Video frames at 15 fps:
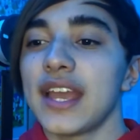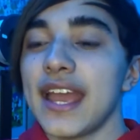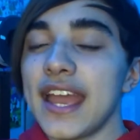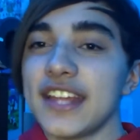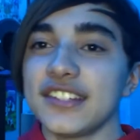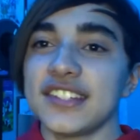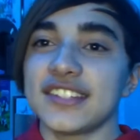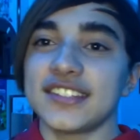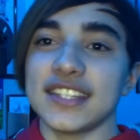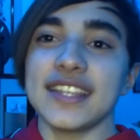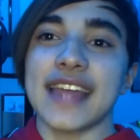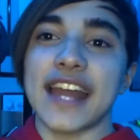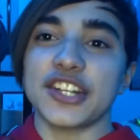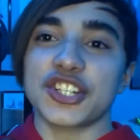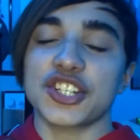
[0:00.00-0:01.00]
and to see
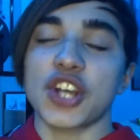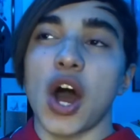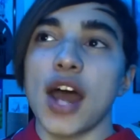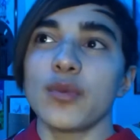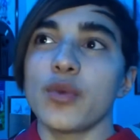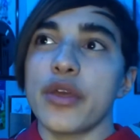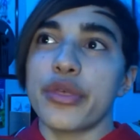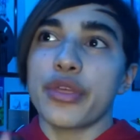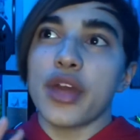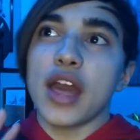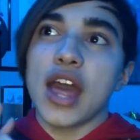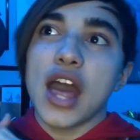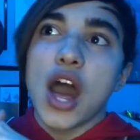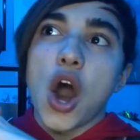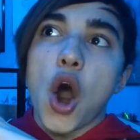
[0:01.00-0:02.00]
that shot with
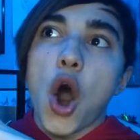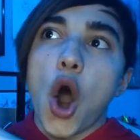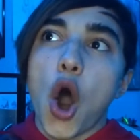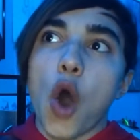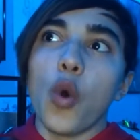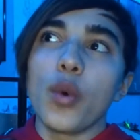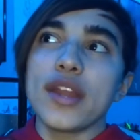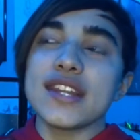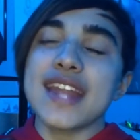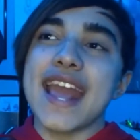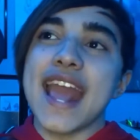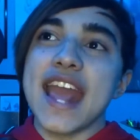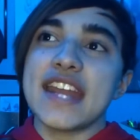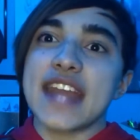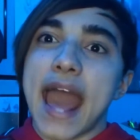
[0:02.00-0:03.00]
Owen
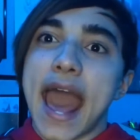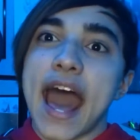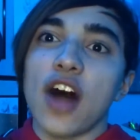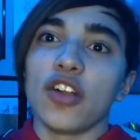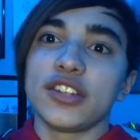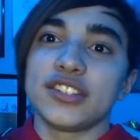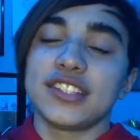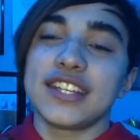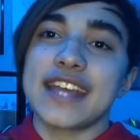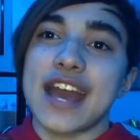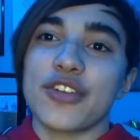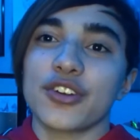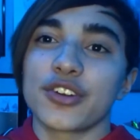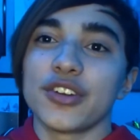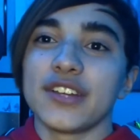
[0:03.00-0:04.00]
and Alan
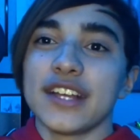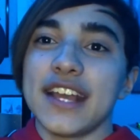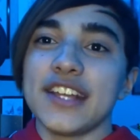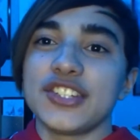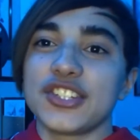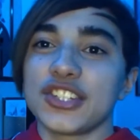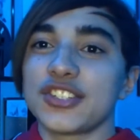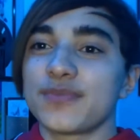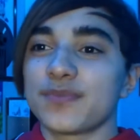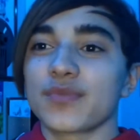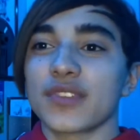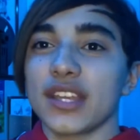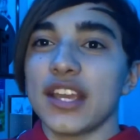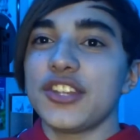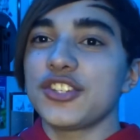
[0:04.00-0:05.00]
together, it just
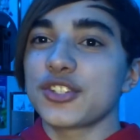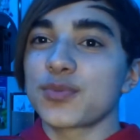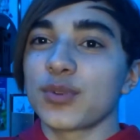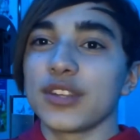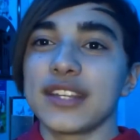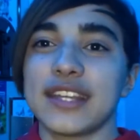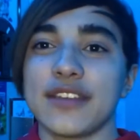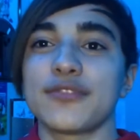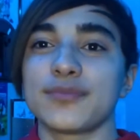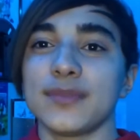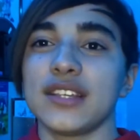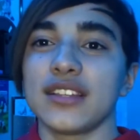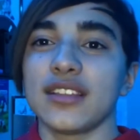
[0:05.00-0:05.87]
really gives me,